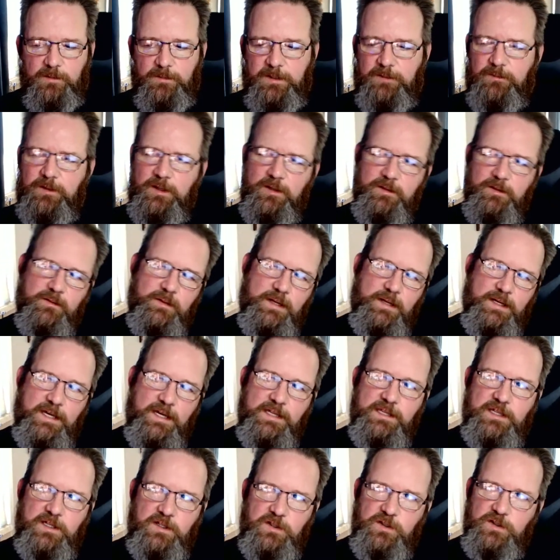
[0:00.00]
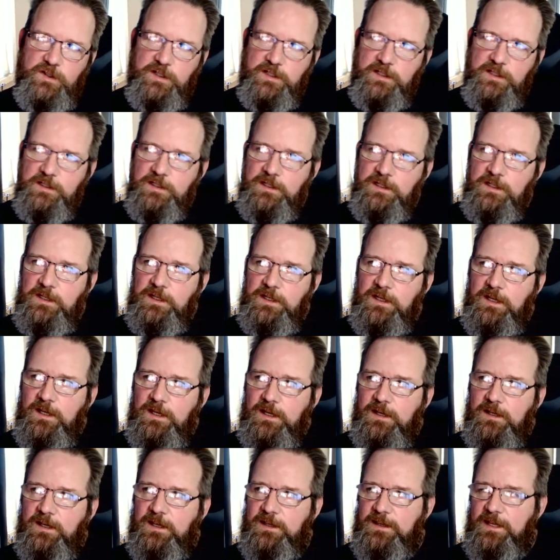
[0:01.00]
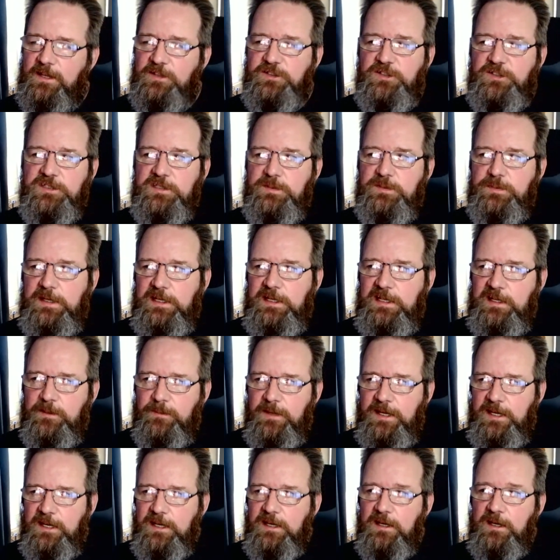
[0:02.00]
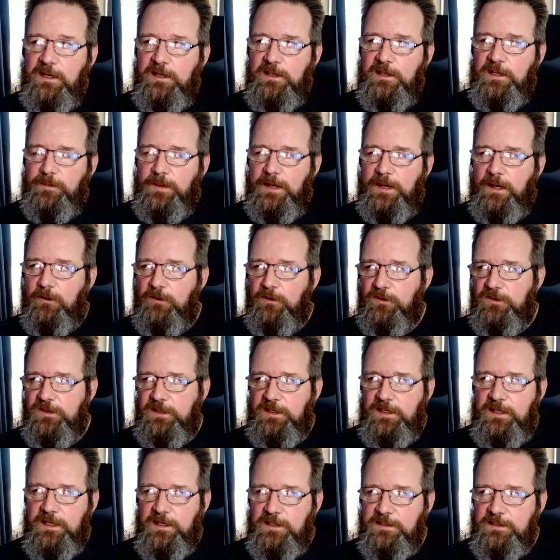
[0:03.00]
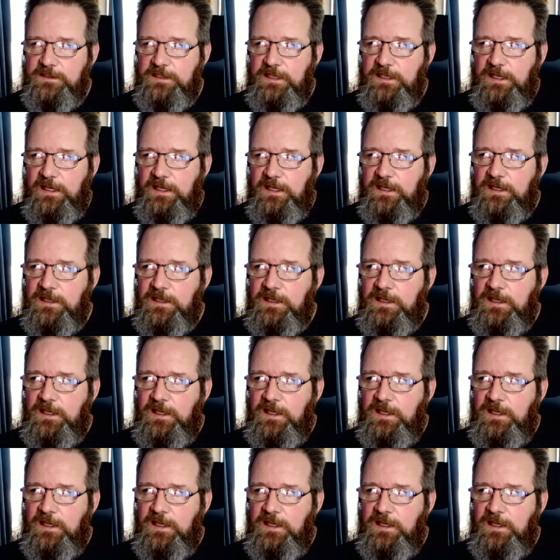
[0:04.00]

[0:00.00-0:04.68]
I mean, well, I guess it could, because that's just a PDB that powers the ESC.